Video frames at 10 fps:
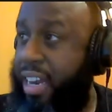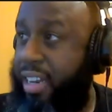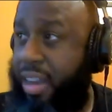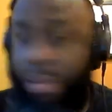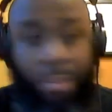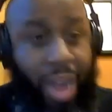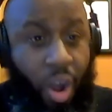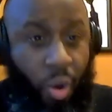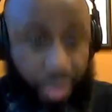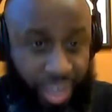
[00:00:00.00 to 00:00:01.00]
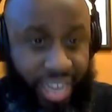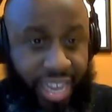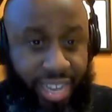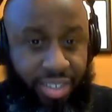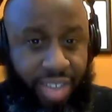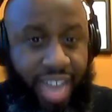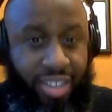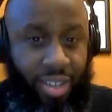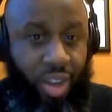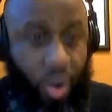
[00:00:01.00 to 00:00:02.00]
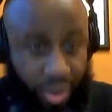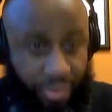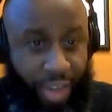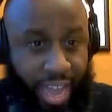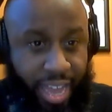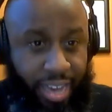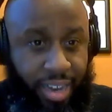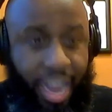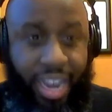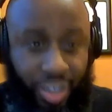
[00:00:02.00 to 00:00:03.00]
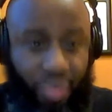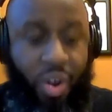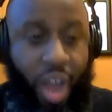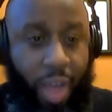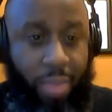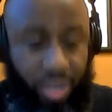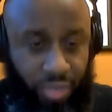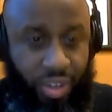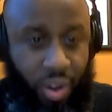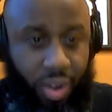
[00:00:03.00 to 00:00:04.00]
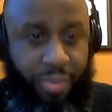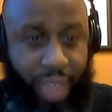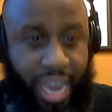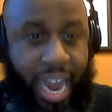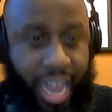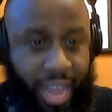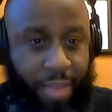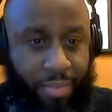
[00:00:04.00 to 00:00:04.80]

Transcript: my whole thing is, as a Cody fan, and you know how much of a Cody fan I am,